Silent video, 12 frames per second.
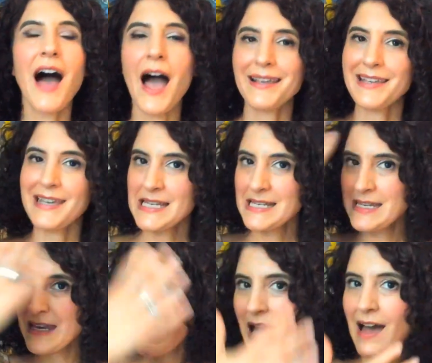I
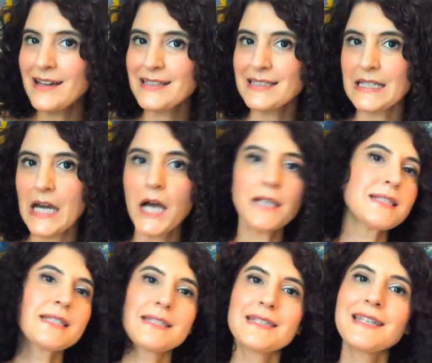cannot
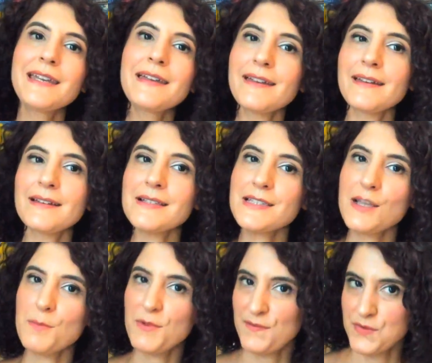unsee
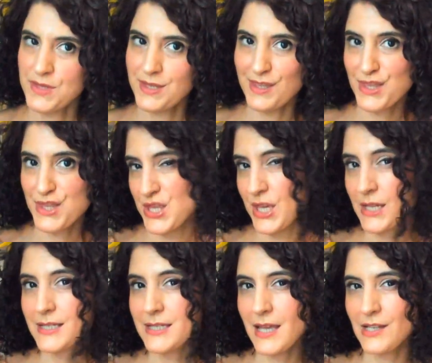some of the
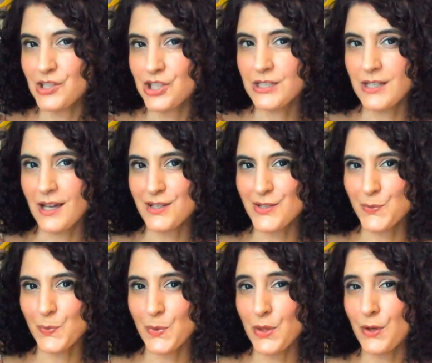things that she does
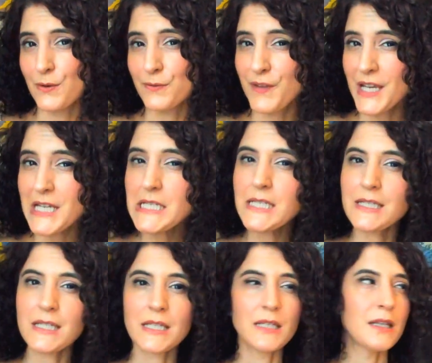with her face
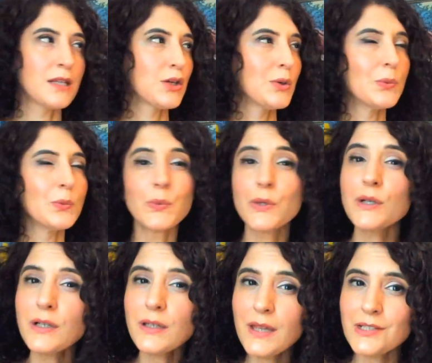and the
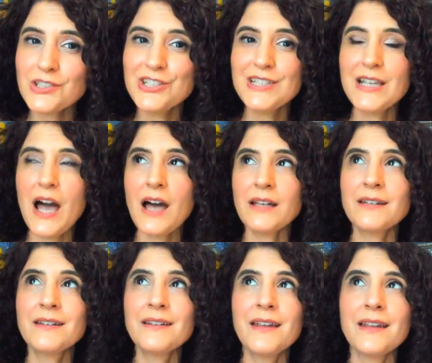work that she's
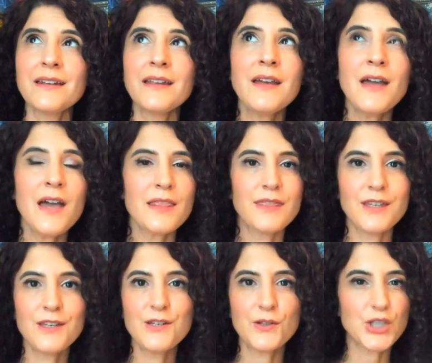gotten. And,
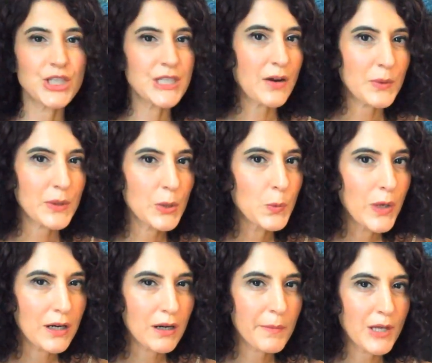she's not really
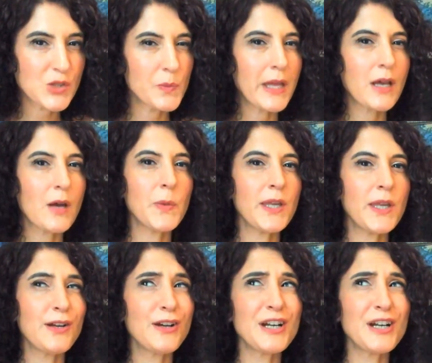wearing much makeup here.